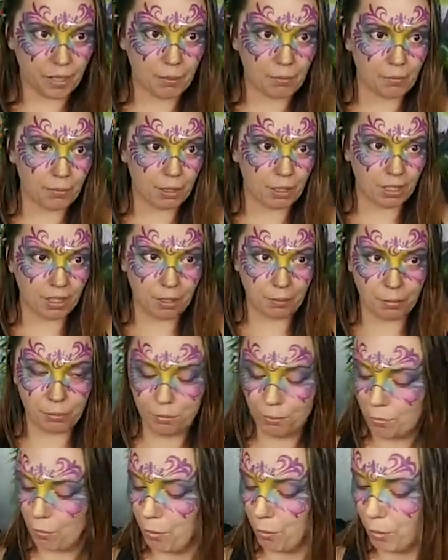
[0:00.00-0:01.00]
Put a couple
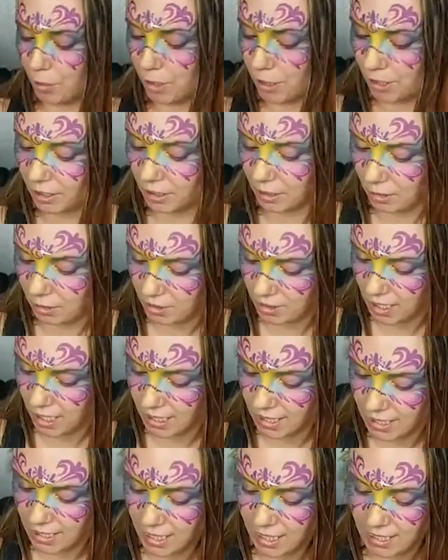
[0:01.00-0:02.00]
more little
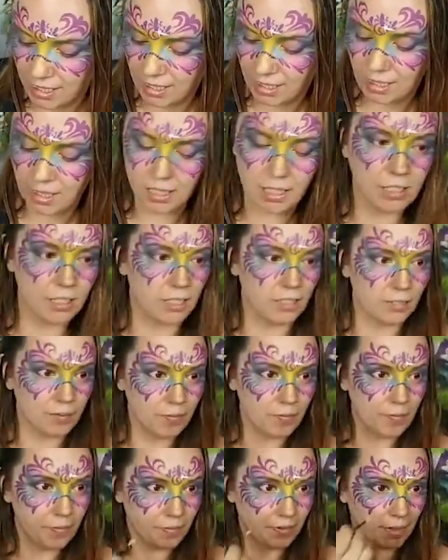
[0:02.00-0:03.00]
dotty dots in there,
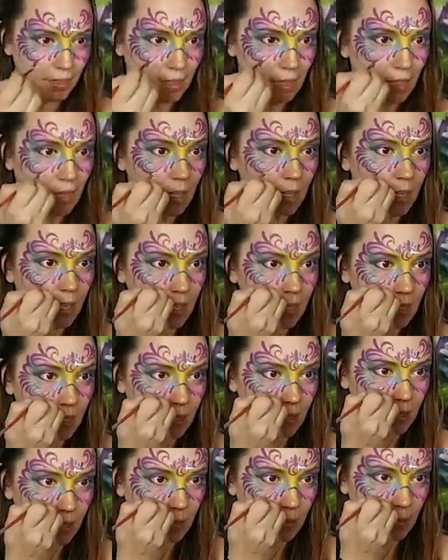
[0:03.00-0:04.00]

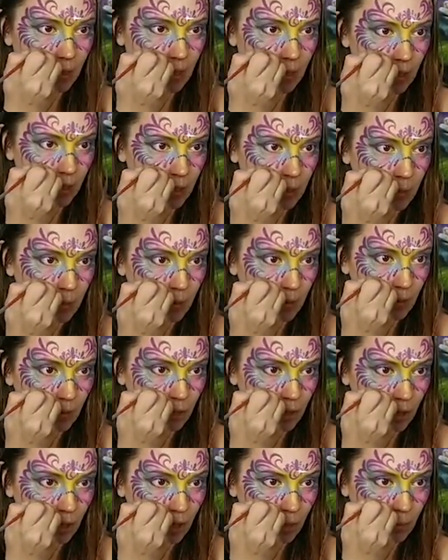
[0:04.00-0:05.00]
and let's see, let's put a little
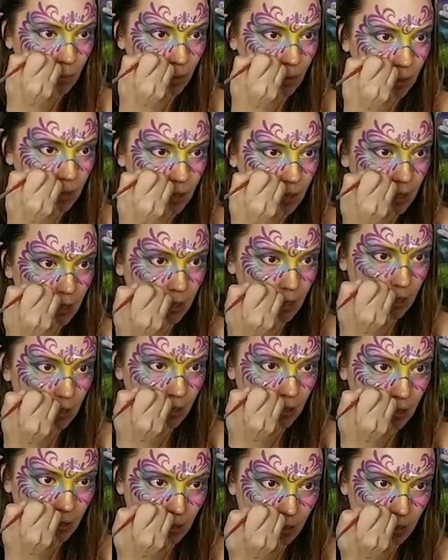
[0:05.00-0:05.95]
shine mark here.